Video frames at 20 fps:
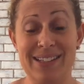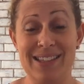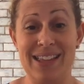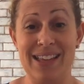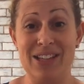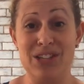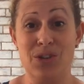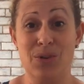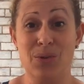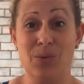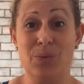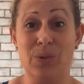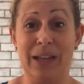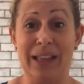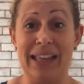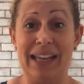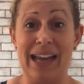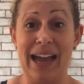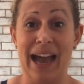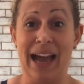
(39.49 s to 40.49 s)
that you
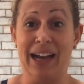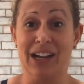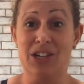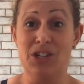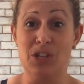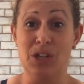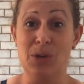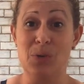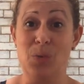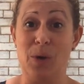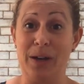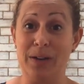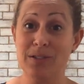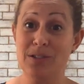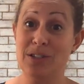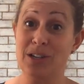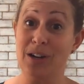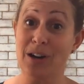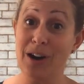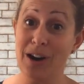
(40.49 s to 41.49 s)
really actually want
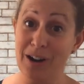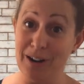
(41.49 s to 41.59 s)
to